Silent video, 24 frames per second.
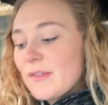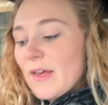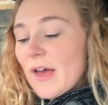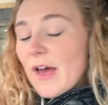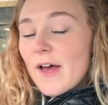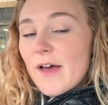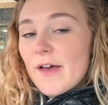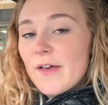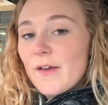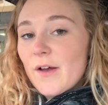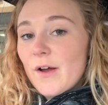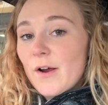
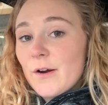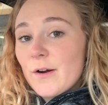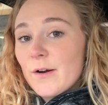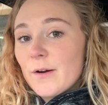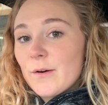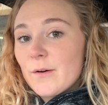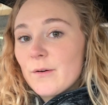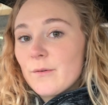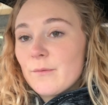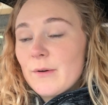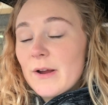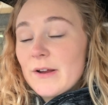that
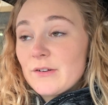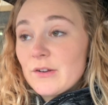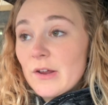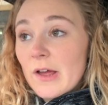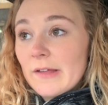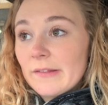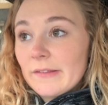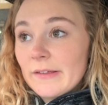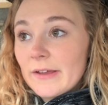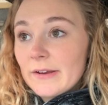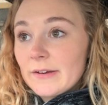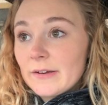our red
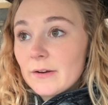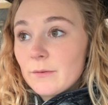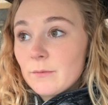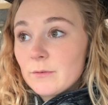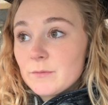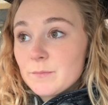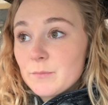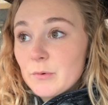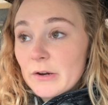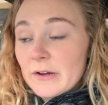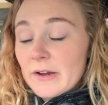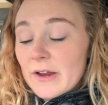dot landed
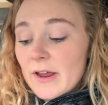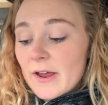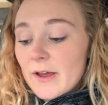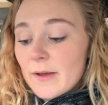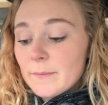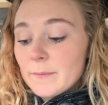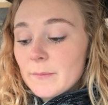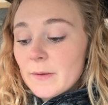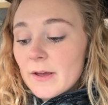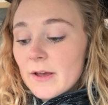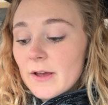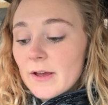was
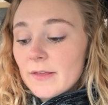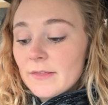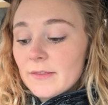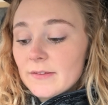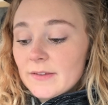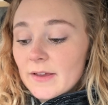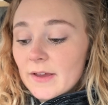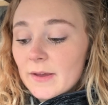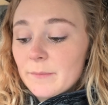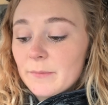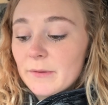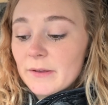Brinham, and the
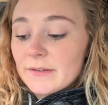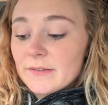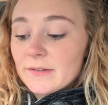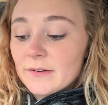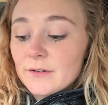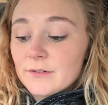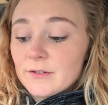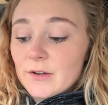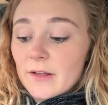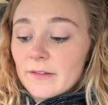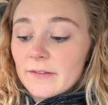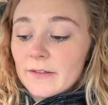second place
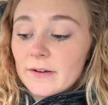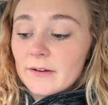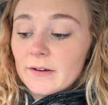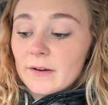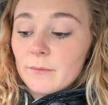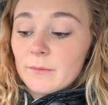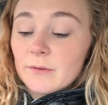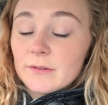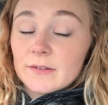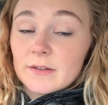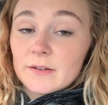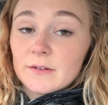our dot
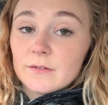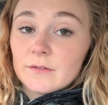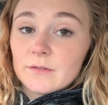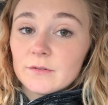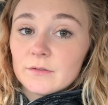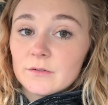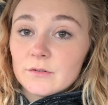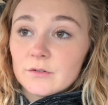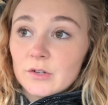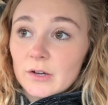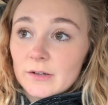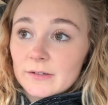landed was in
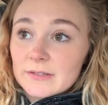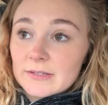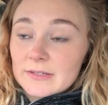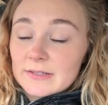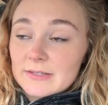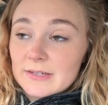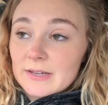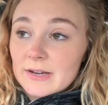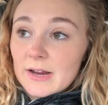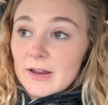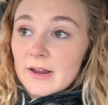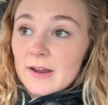Johnson
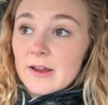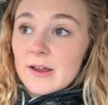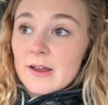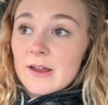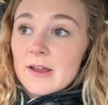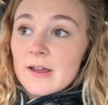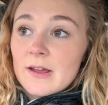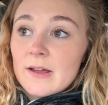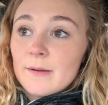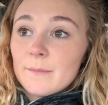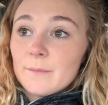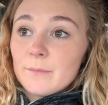City.
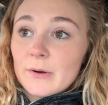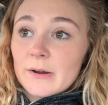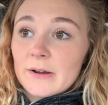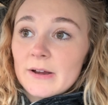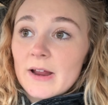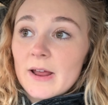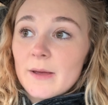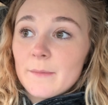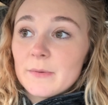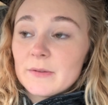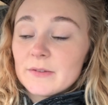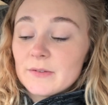
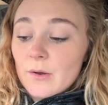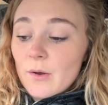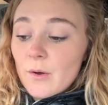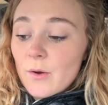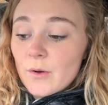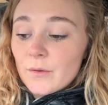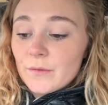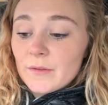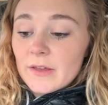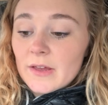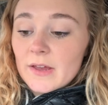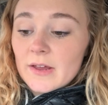Brinham is
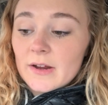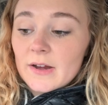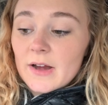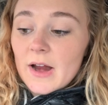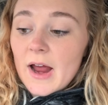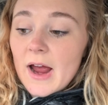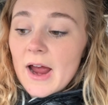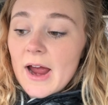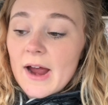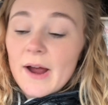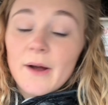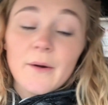only an
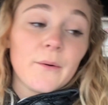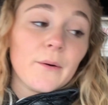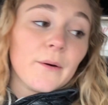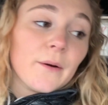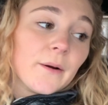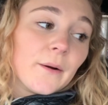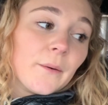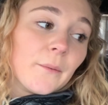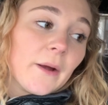hour